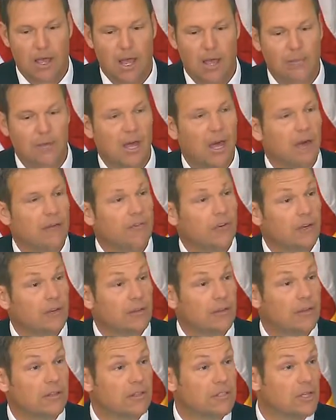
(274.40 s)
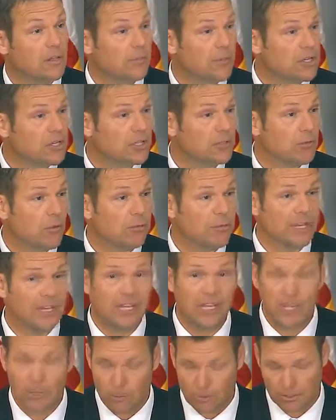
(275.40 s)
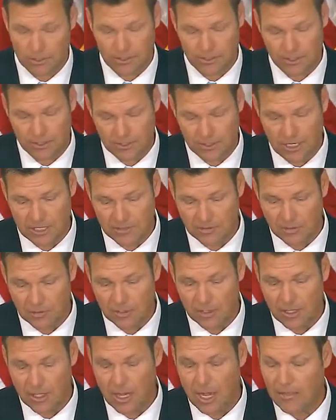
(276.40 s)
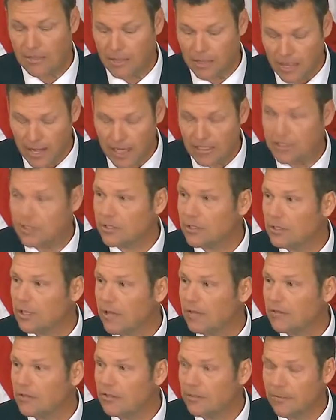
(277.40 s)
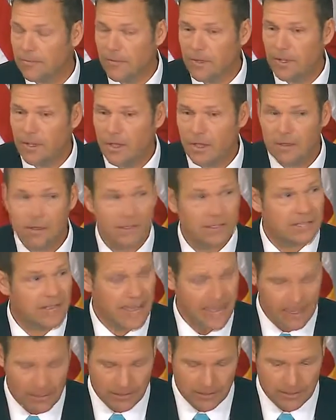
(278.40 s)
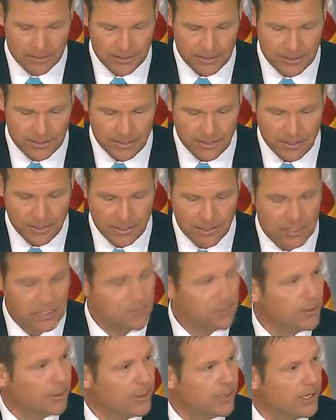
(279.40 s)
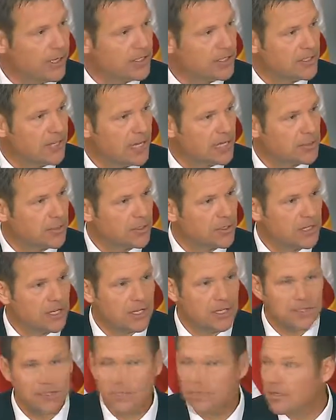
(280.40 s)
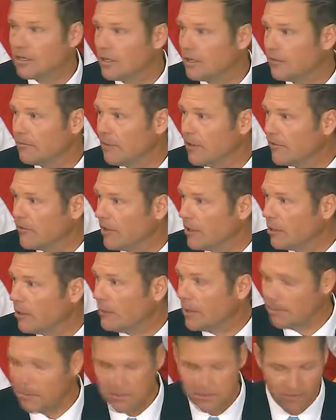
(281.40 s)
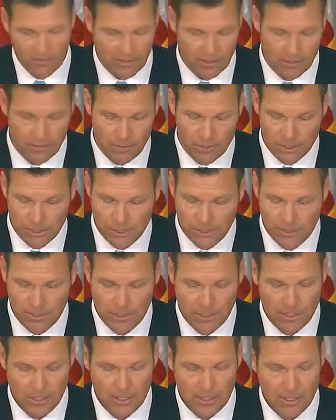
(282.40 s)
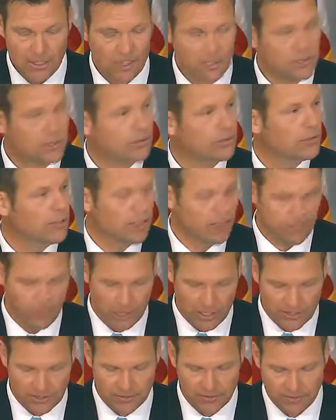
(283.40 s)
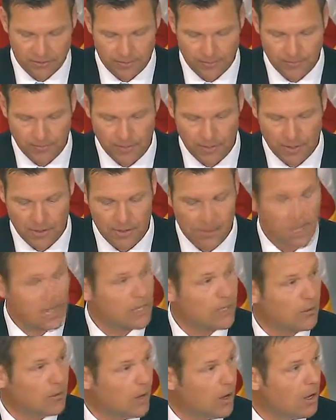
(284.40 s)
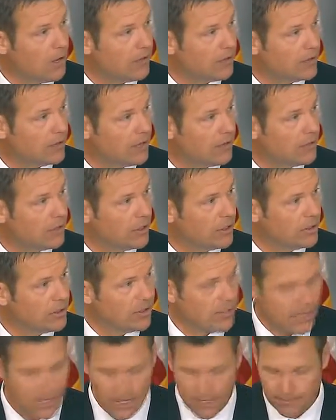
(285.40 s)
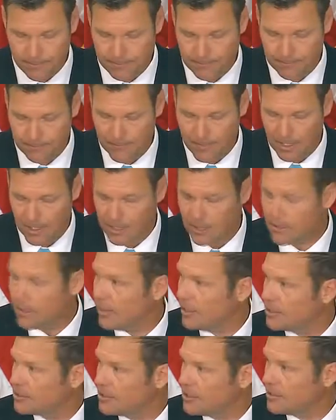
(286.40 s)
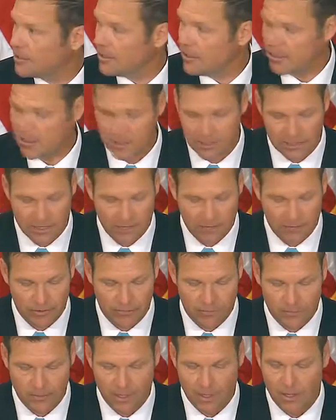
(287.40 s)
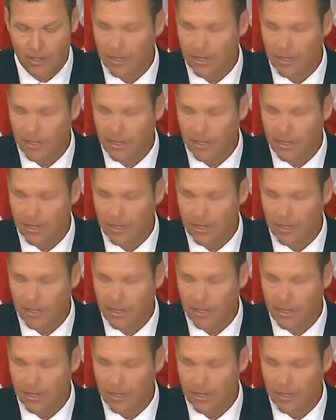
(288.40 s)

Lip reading: I'm confident that this commission will be equally successful on the national level. The talent, experience, and expertise of my fellow members of the commission is truly impressive. Thank you all for giving your time and your energy to this endeavor.